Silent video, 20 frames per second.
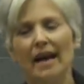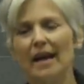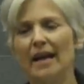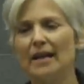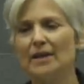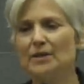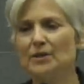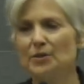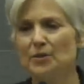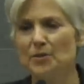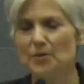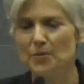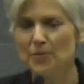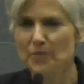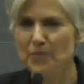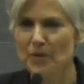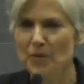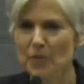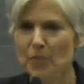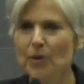And
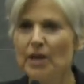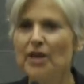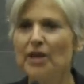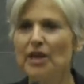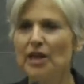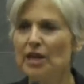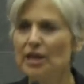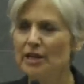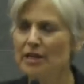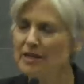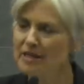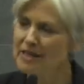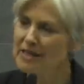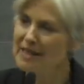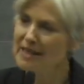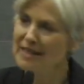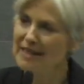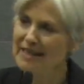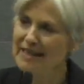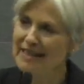we need
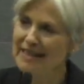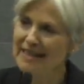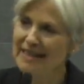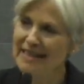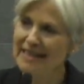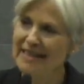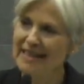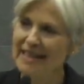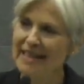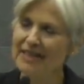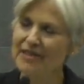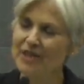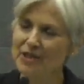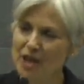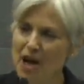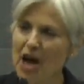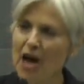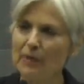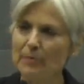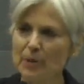it's
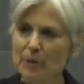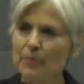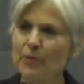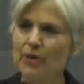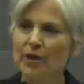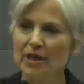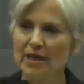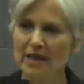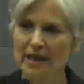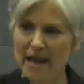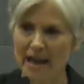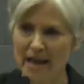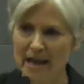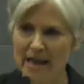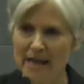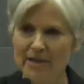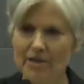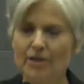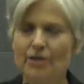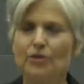time to put an
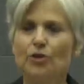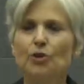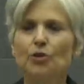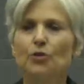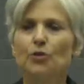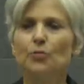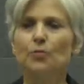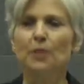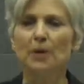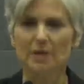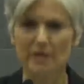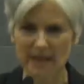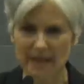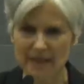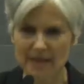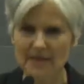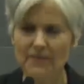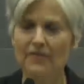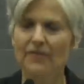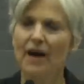end to
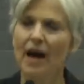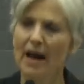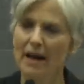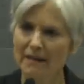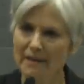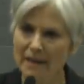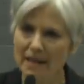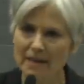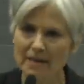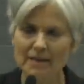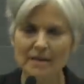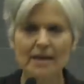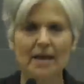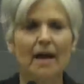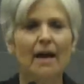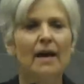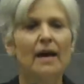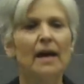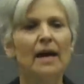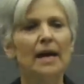police violence
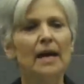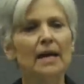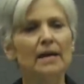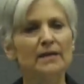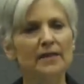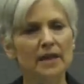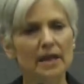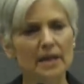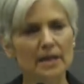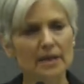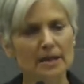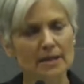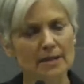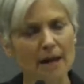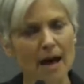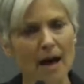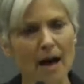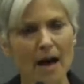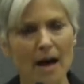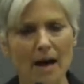and
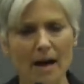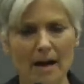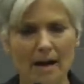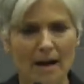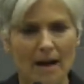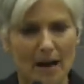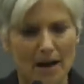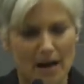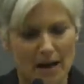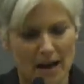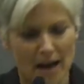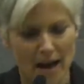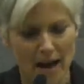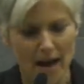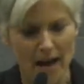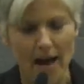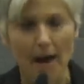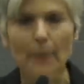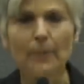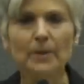this uh,
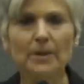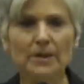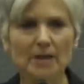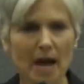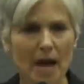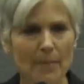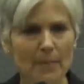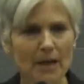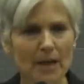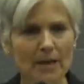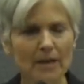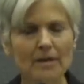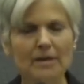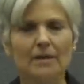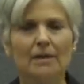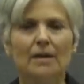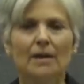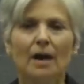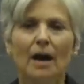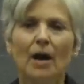uh, epidemic
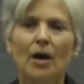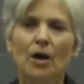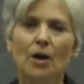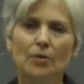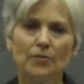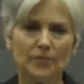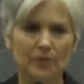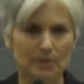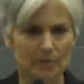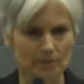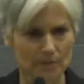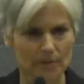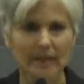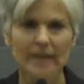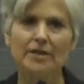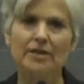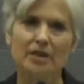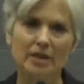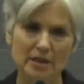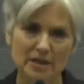of
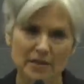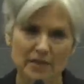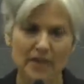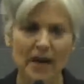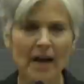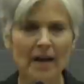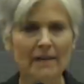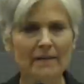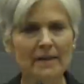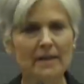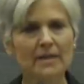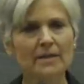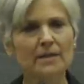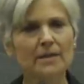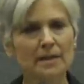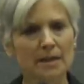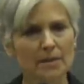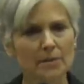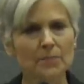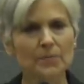racist
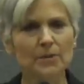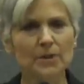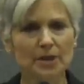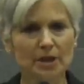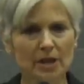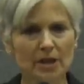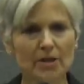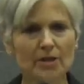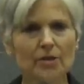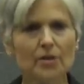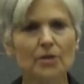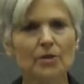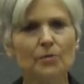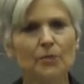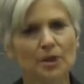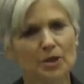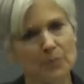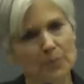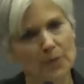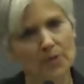violence in particular,
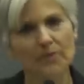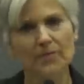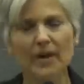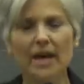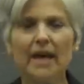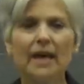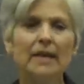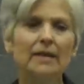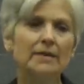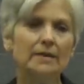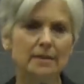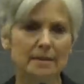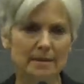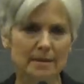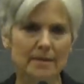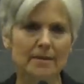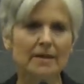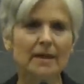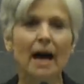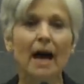which pervades
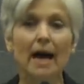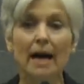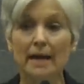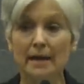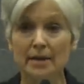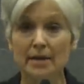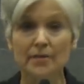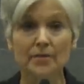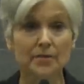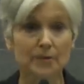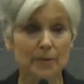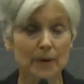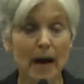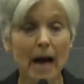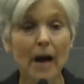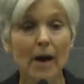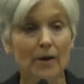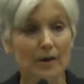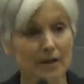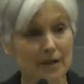society
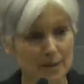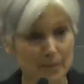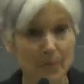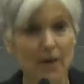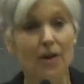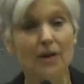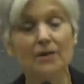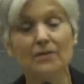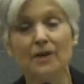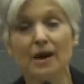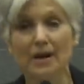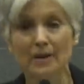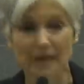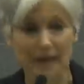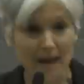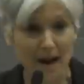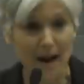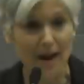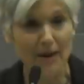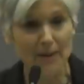throughout. It's part of our
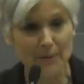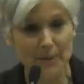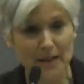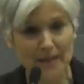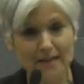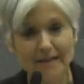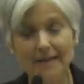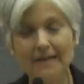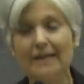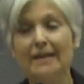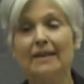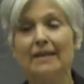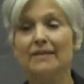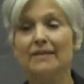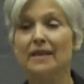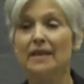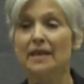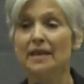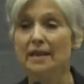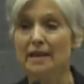economy.
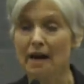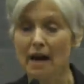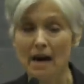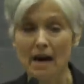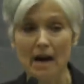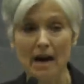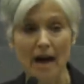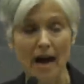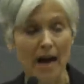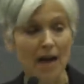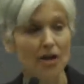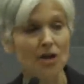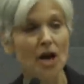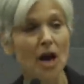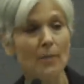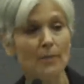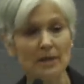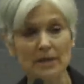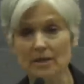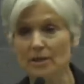The uh,
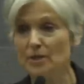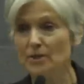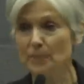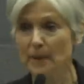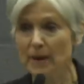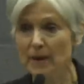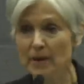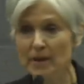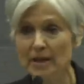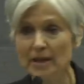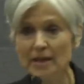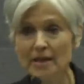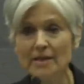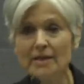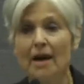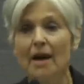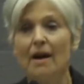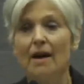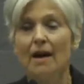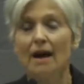economic
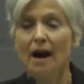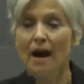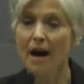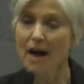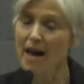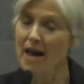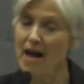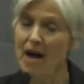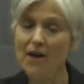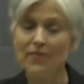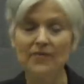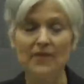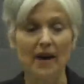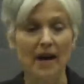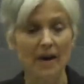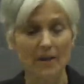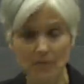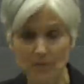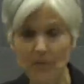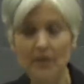disparities have
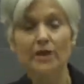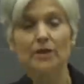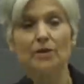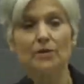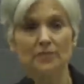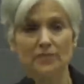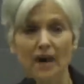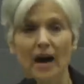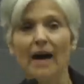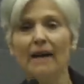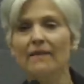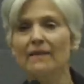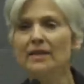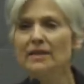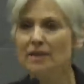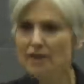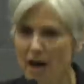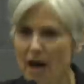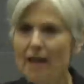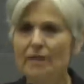real
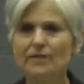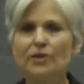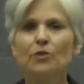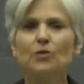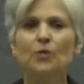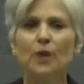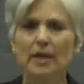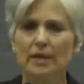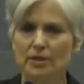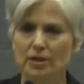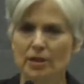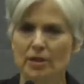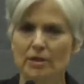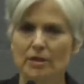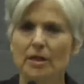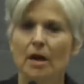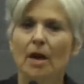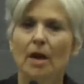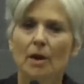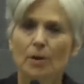violent
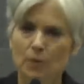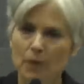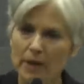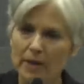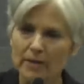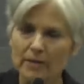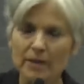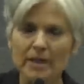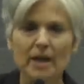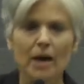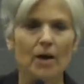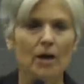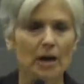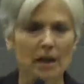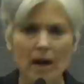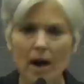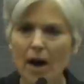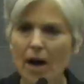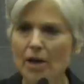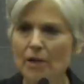consequences, whether in our
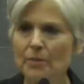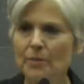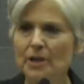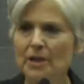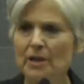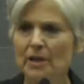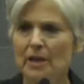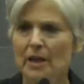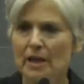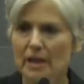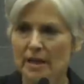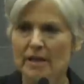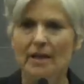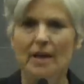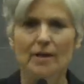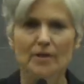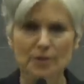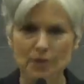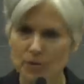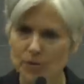economy,
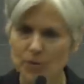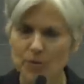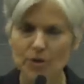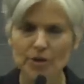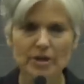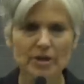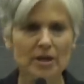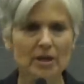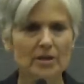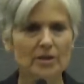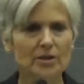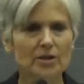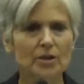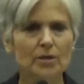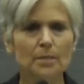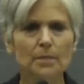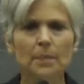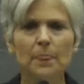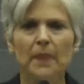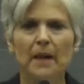in our school
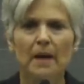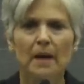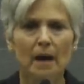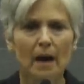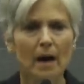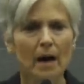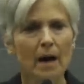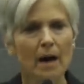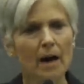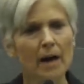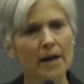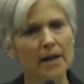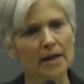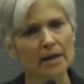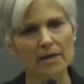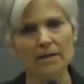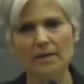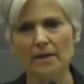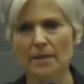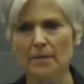system, uh,
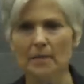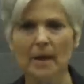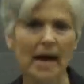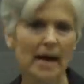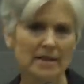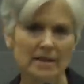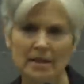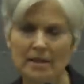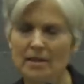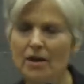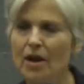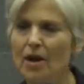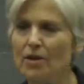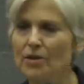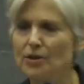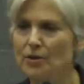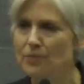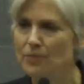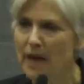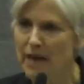in the mass
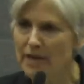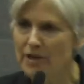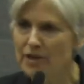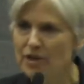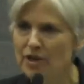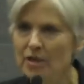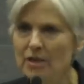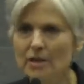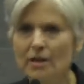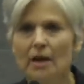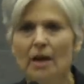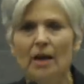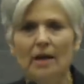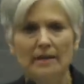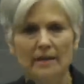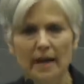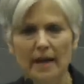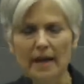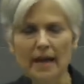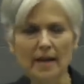incarceration
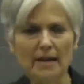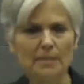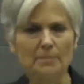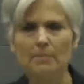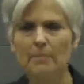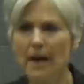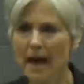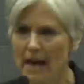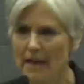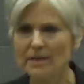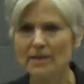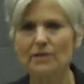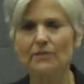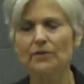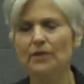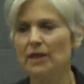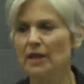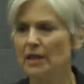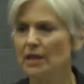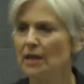that has
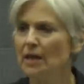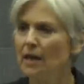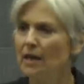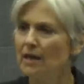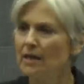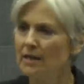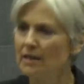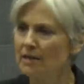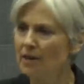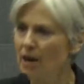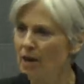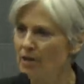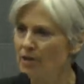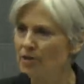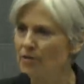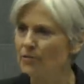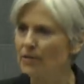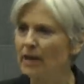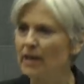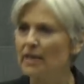massively
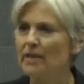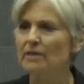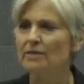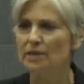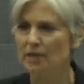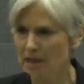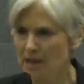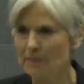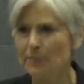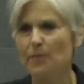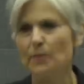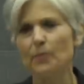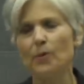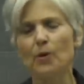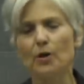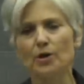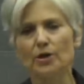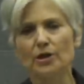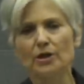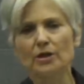incarcerated
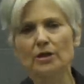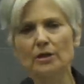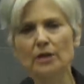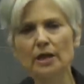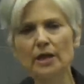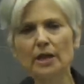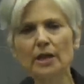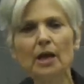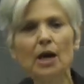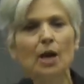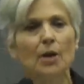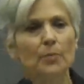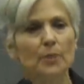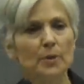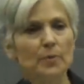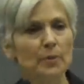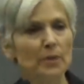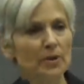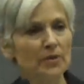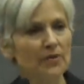disproportionately
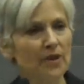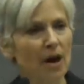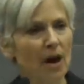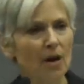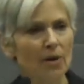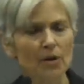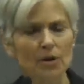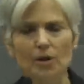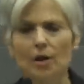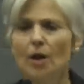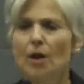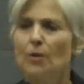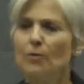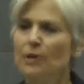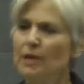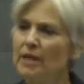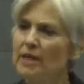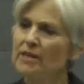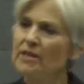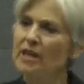people of color.
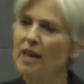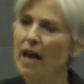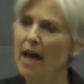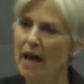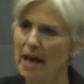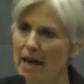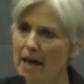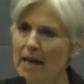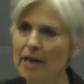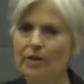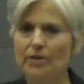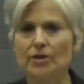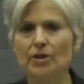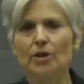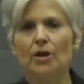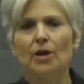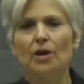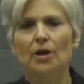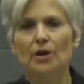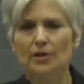We need to
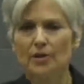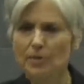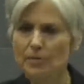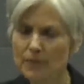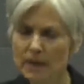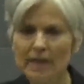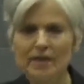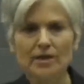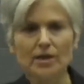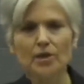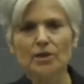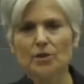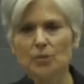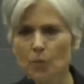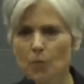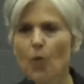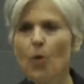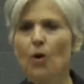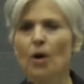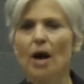end the racist
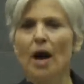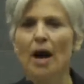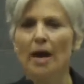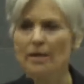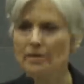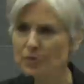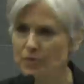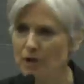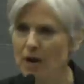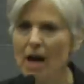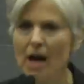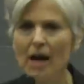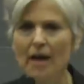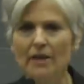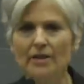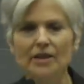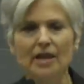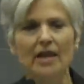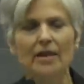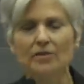war on
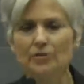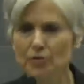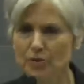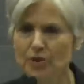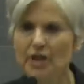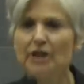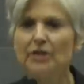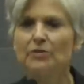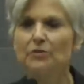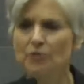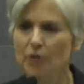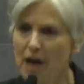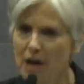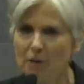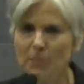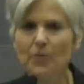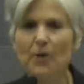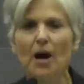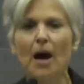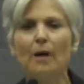drugs and treat
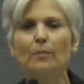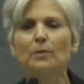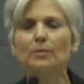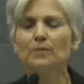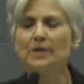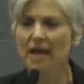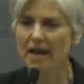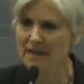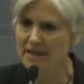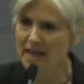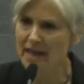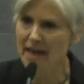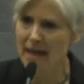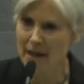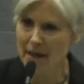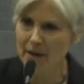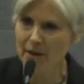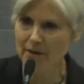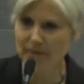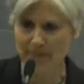drug problems as a
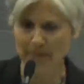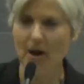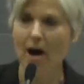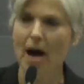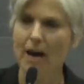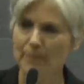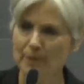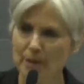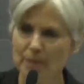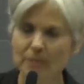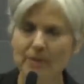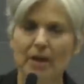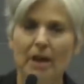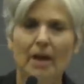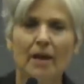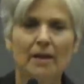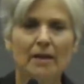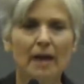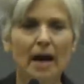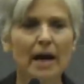health problem,
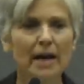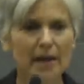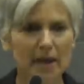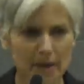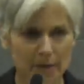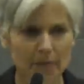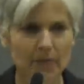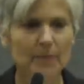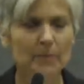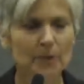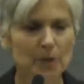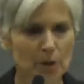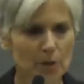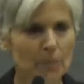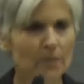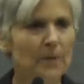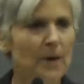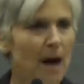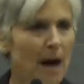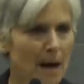not a
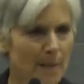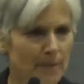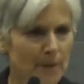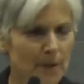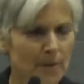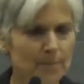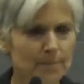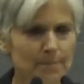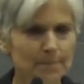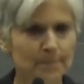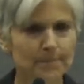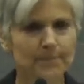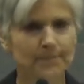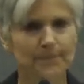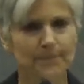criminal problem.